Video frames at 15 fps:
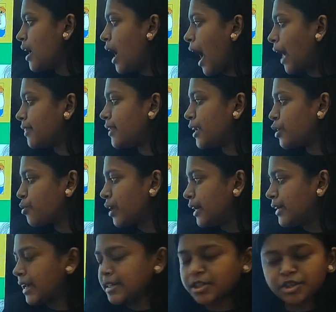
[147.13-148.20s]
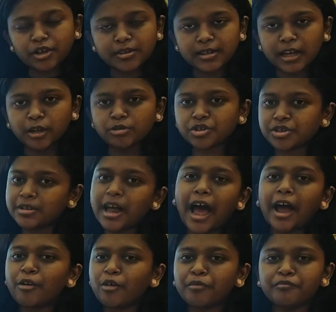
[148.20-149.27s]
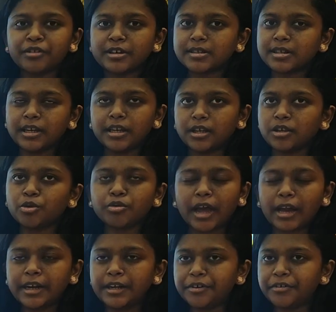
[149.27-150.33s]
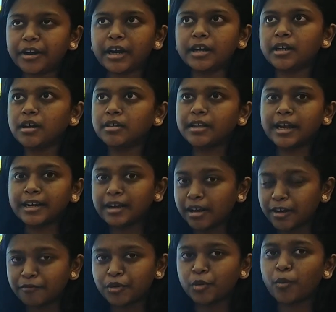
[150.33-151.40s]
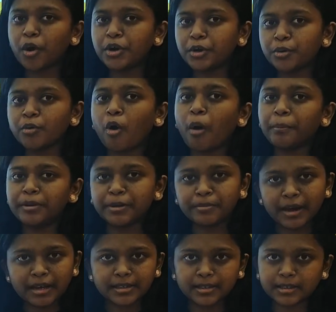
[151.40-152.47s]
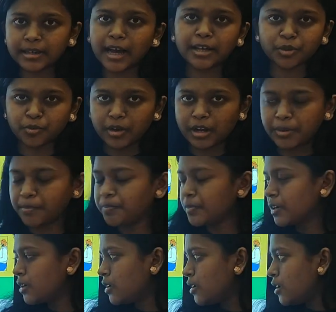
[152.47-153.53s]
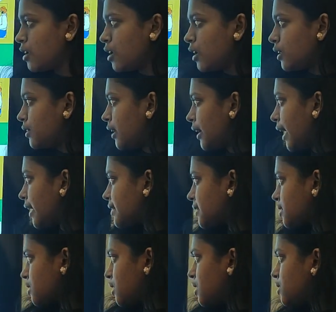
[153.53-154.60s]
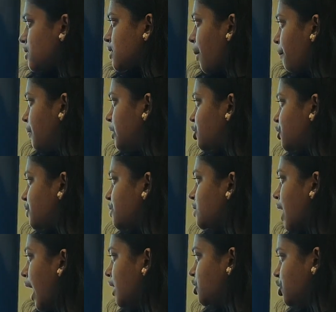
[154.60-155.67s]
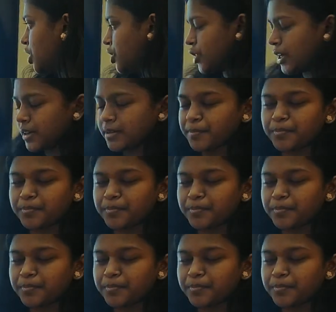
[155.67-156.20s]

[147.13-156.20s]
and then you can test your solution, and obviously you can iterate that if you want to optimize it as well. The next is submissions and judging.